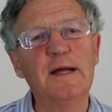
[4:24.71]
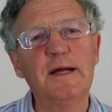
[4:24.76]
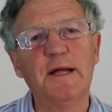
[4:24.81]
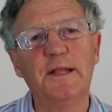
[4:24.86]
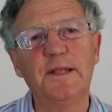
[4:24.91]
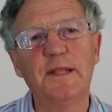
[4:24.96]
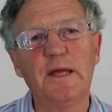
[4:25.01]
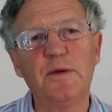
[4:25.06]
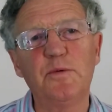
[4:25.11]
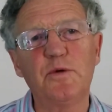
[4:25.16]

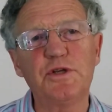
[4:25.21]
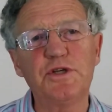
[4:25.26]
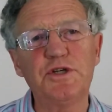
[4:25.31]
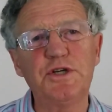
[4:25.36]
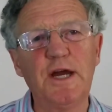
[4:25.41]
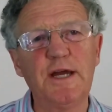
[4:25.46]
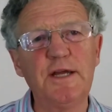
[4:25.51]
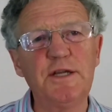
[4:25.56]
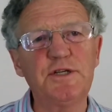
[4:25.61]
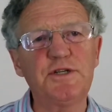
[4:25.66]
and they were
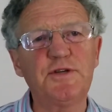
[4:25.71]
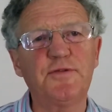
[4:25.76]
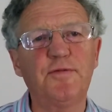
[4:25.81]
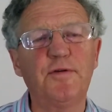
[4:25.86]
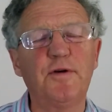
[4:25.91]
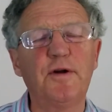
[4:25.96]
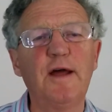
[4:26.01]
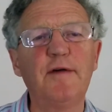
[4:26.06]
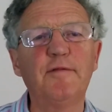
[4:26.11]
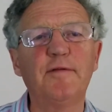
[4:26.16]
changed
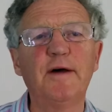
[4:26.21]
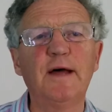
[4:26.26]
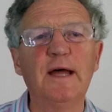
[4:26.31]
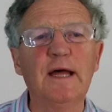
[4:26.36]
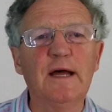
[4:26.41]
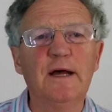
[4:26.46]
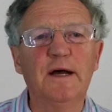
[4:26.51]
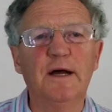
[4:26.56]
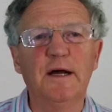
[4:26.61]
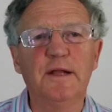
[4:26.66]
forever
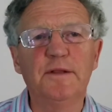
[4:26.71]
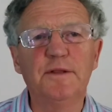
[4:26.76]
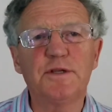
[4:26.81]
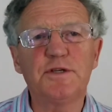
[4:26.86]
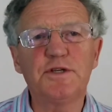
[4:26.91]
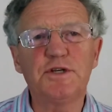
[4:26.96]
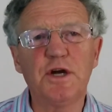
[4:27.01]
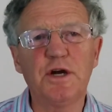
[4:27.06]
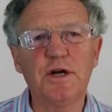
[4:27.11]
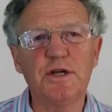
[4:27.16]
and the
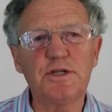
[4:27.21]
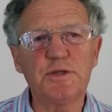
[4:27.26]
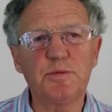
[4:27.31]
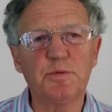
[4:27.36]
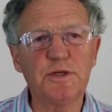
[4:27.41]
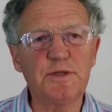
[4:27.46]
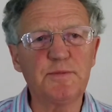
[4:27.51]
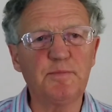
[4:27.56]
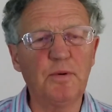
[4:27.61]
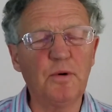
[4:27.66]
church
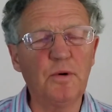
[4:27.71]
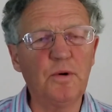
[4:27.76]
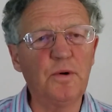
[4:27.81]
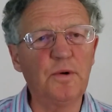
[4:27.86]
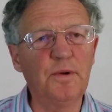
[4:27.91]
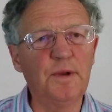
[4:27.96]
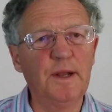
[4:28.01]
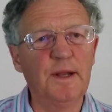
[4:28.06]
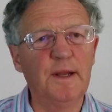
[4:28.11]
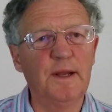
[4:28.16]
was
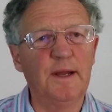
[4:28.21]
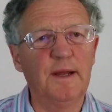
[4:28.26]
born.